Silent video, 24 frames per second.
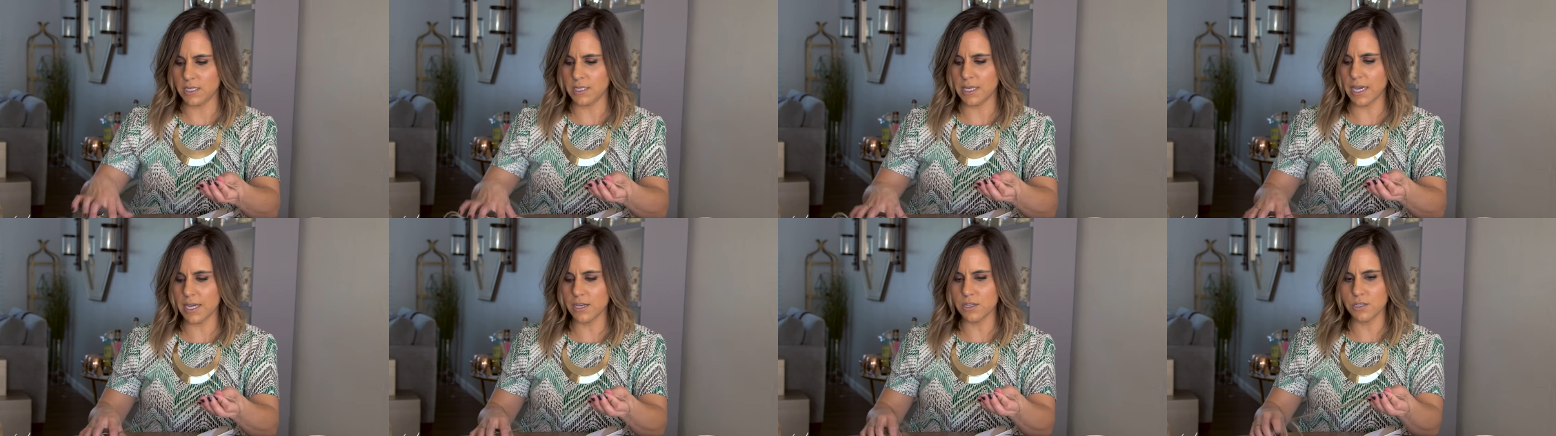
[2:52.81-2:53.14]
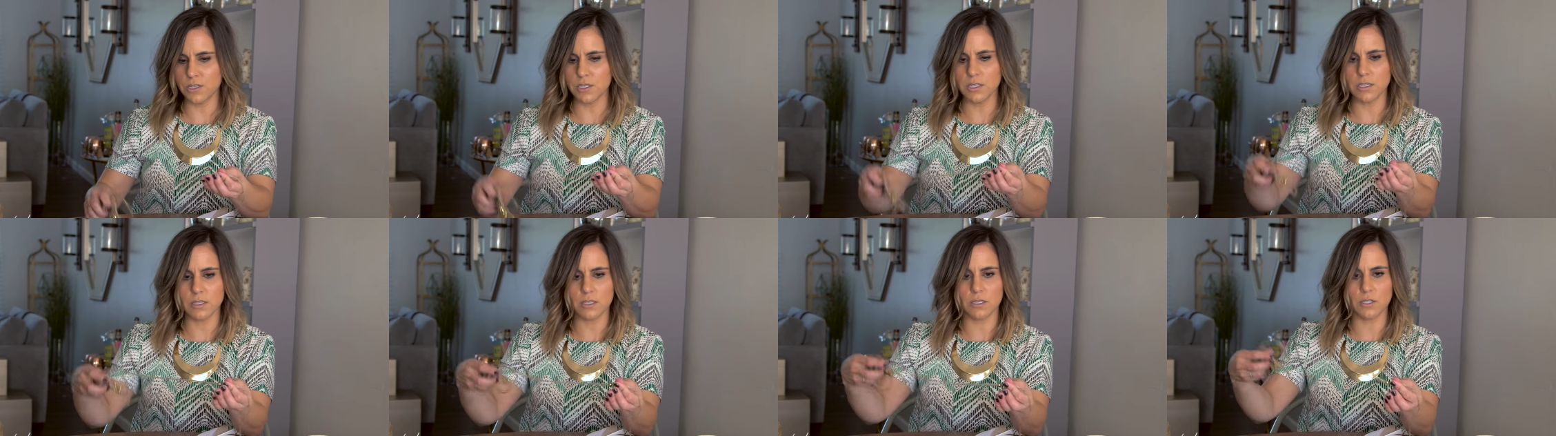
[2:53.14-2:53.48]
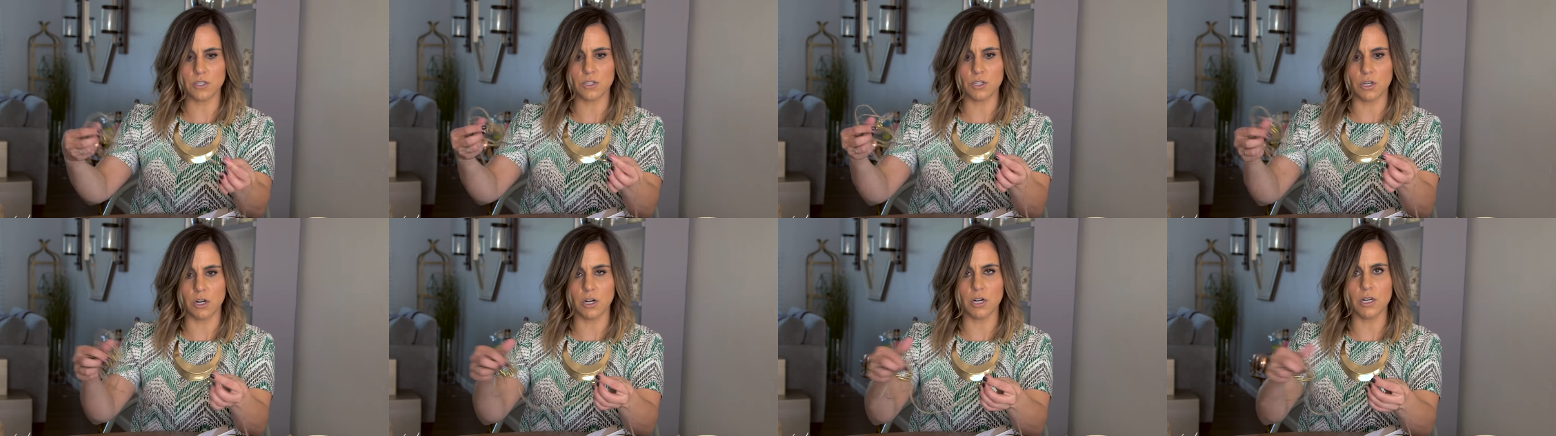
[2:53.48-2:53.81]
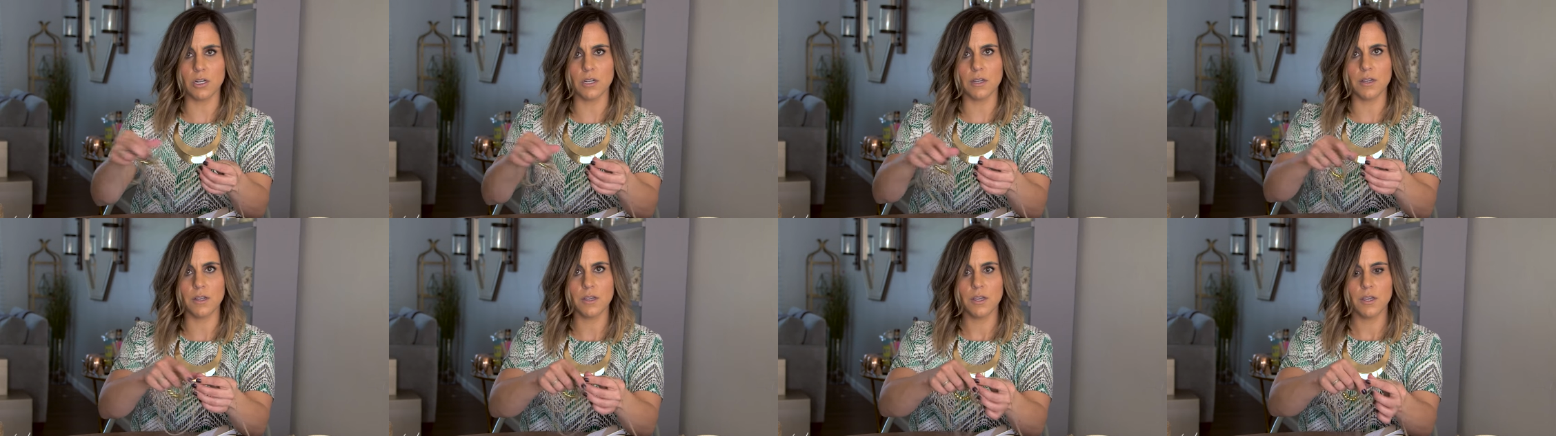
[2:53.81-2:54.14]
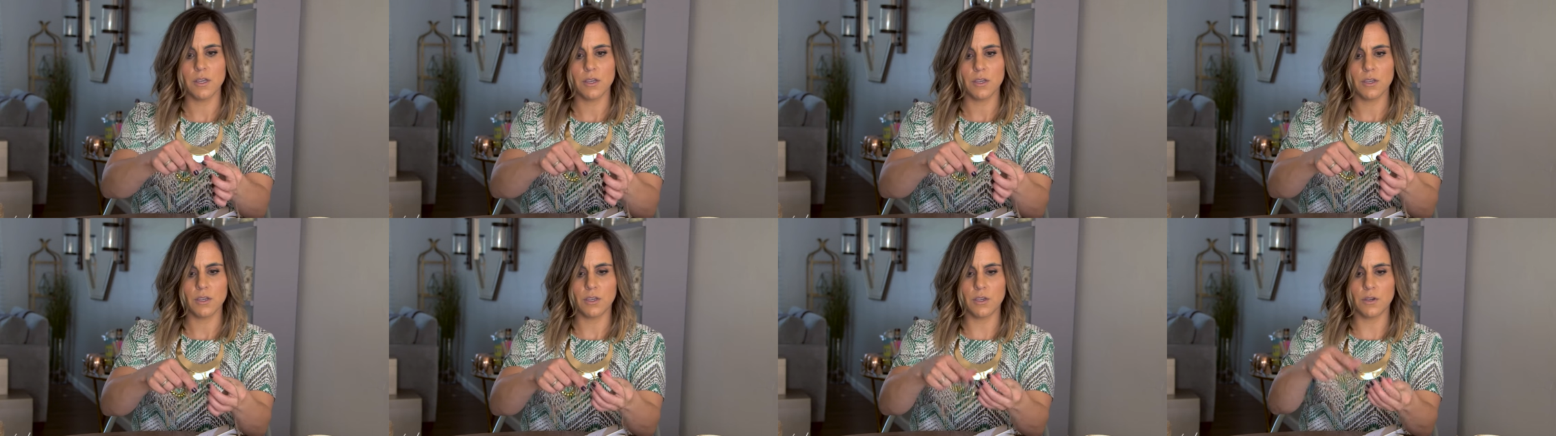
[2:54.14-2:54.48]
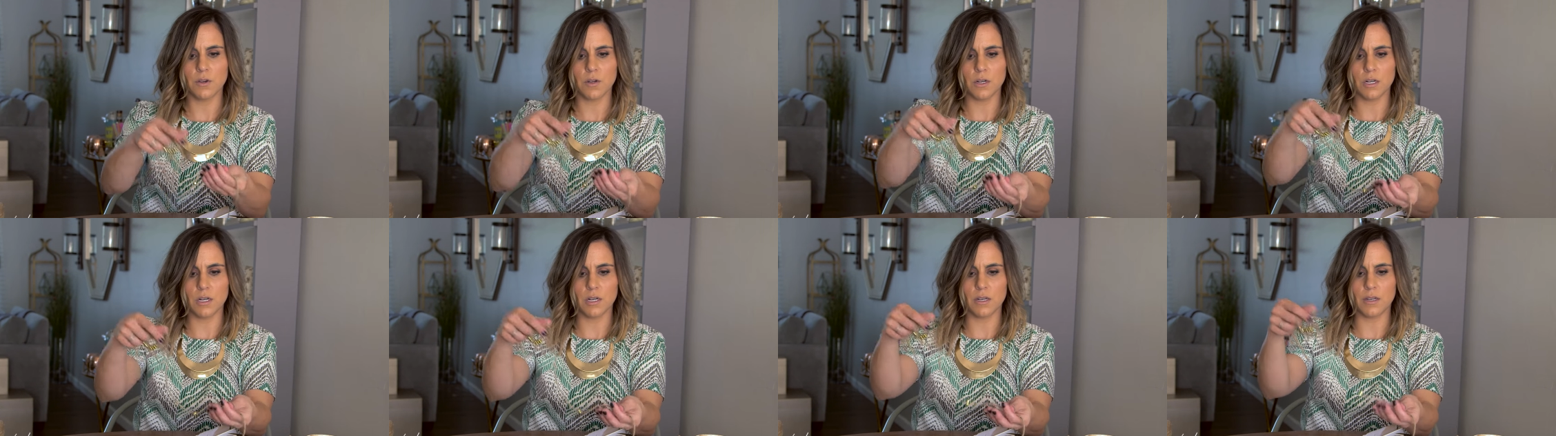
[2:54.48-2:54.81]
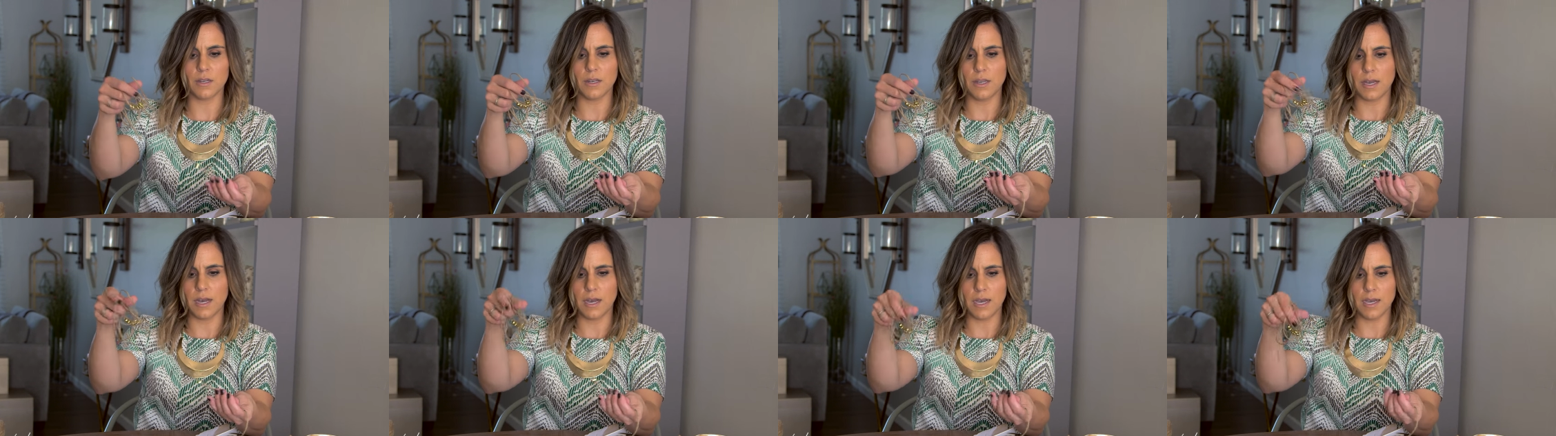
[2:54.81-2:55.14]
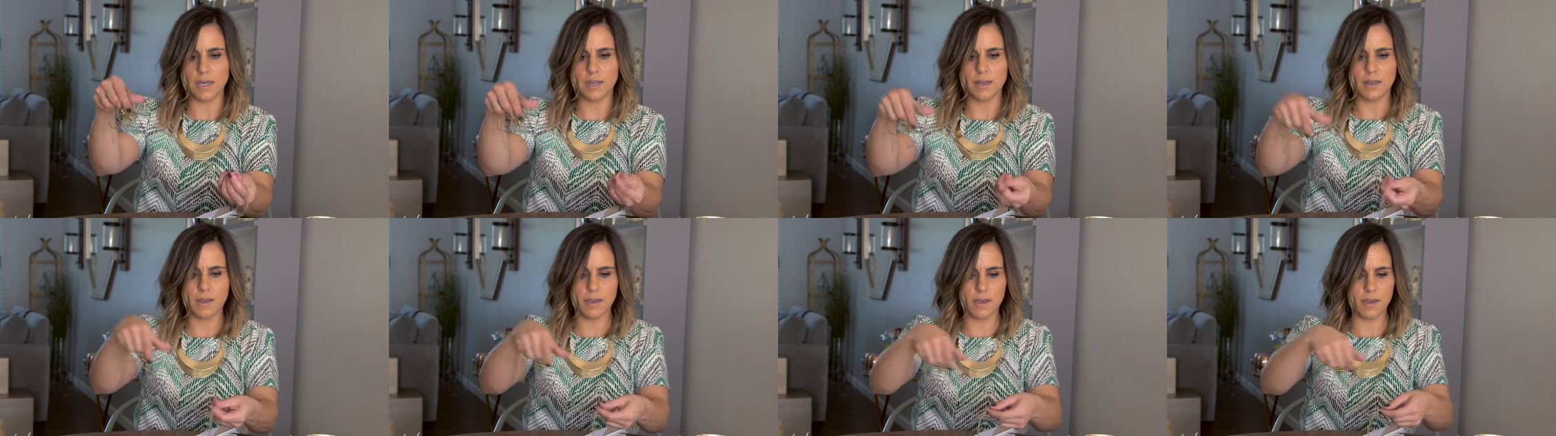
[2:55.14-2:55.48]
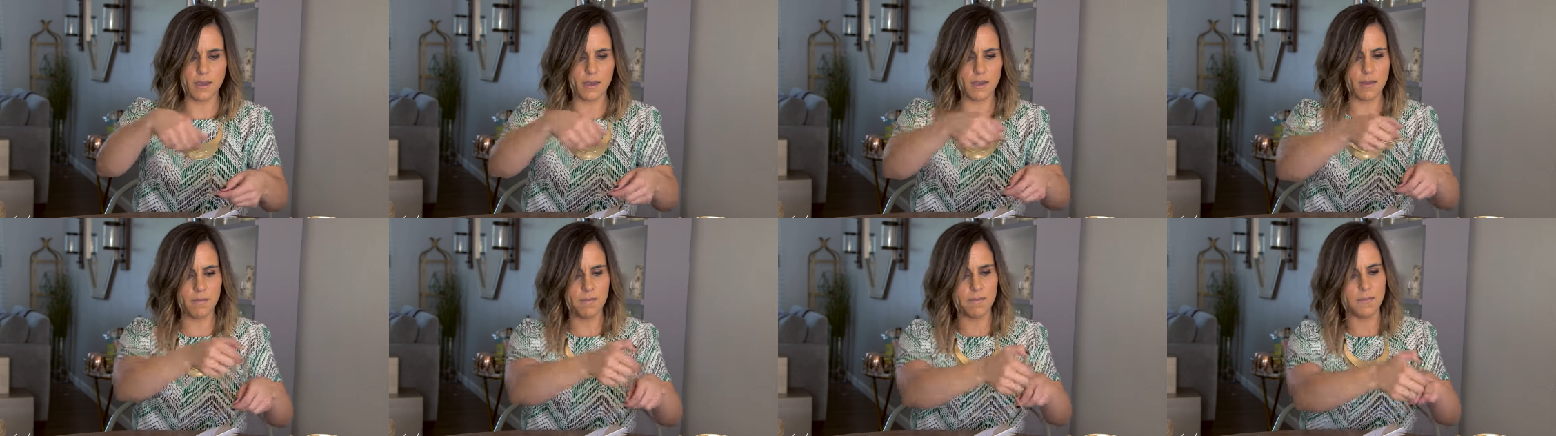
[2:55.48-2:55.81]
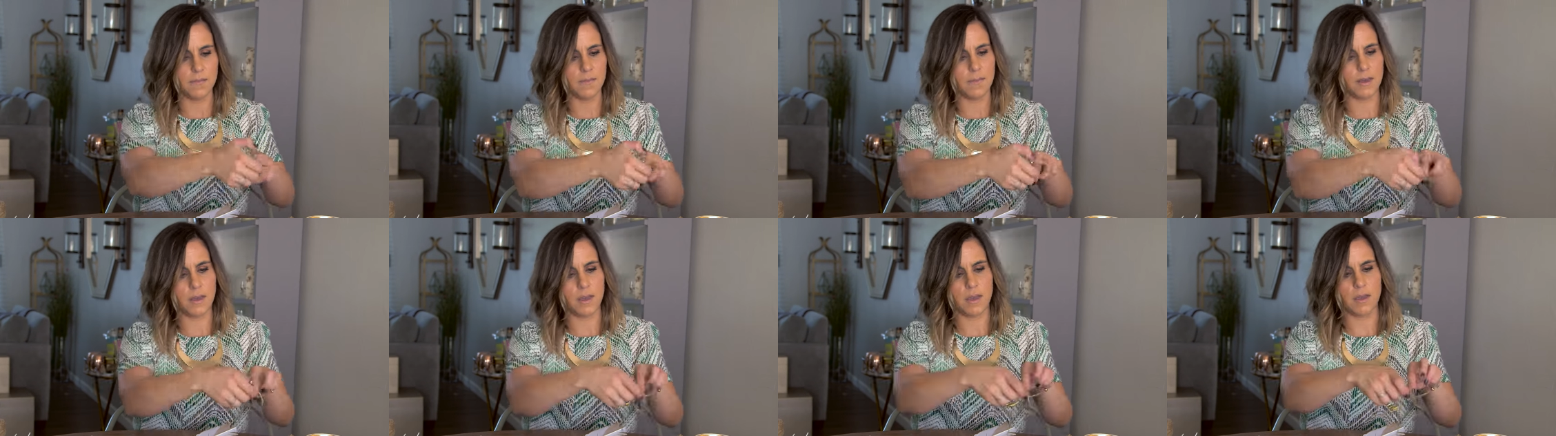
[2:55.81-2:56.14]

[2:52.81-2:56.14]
is actually start your knot um,